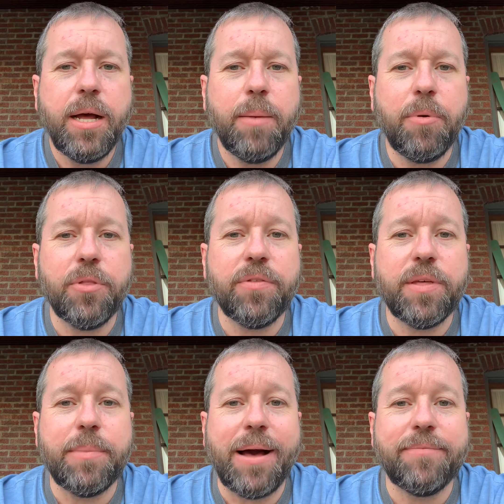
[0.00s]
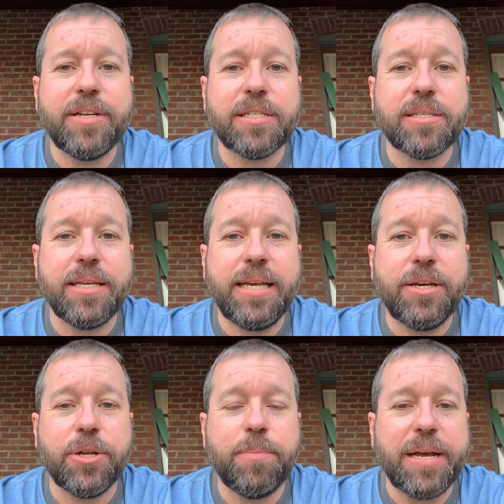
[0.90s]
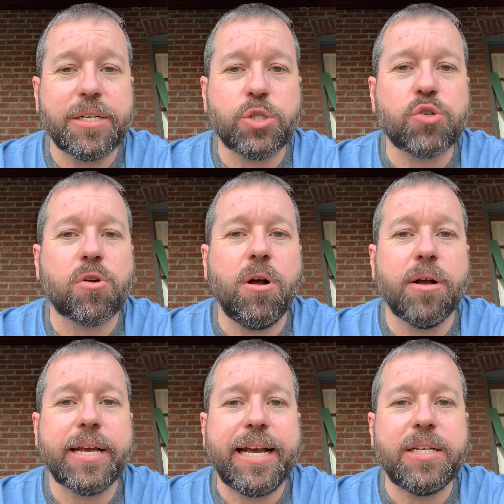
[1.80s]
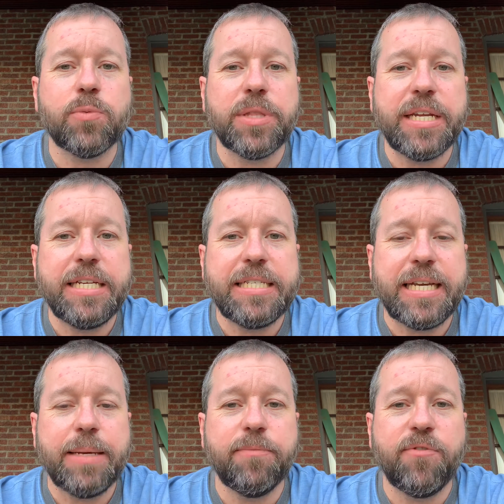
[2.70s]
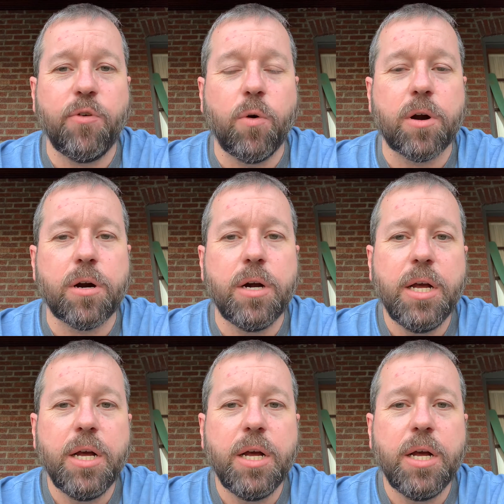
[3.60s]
Both of them obviously could make a strong case with any team for